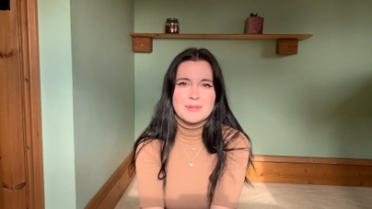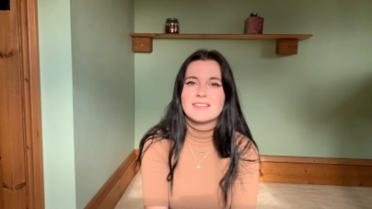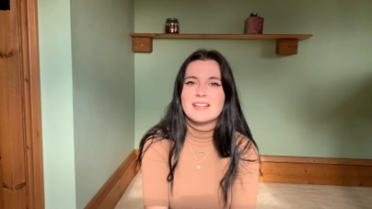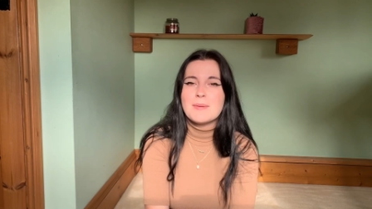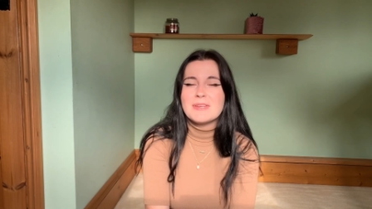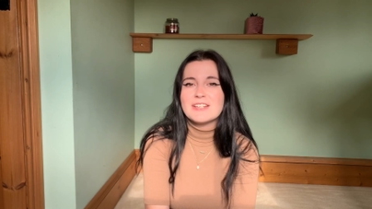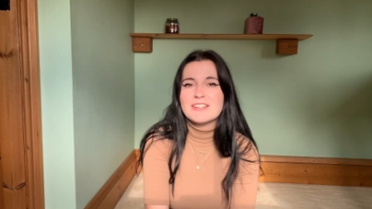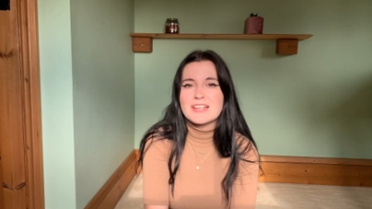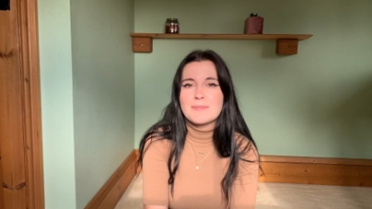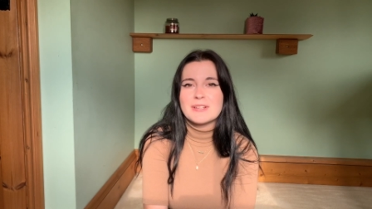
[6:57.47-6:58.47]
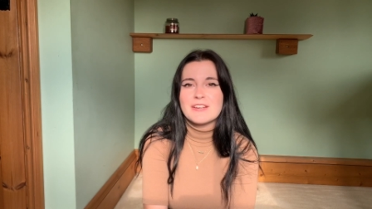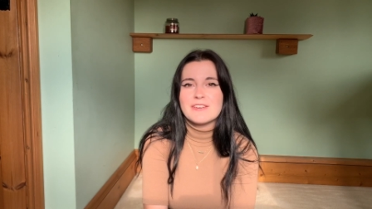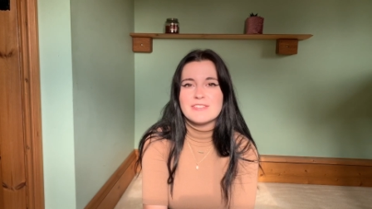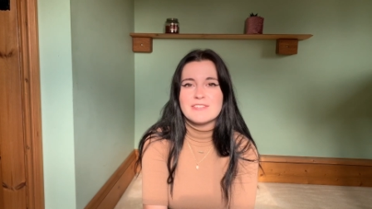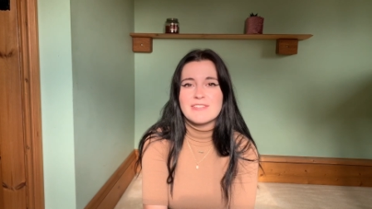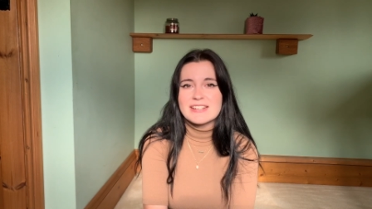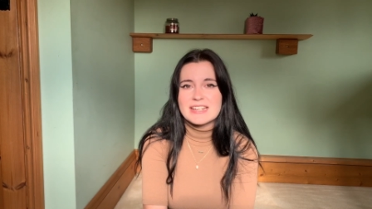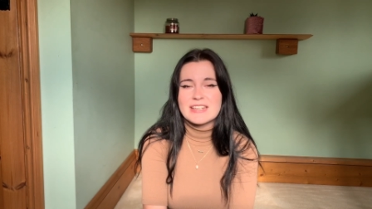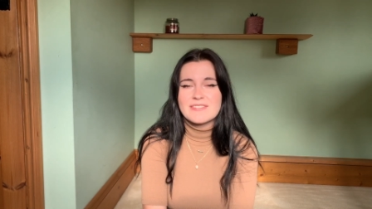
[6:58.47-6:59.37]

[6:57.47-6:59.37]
Let me know down below if you've read any of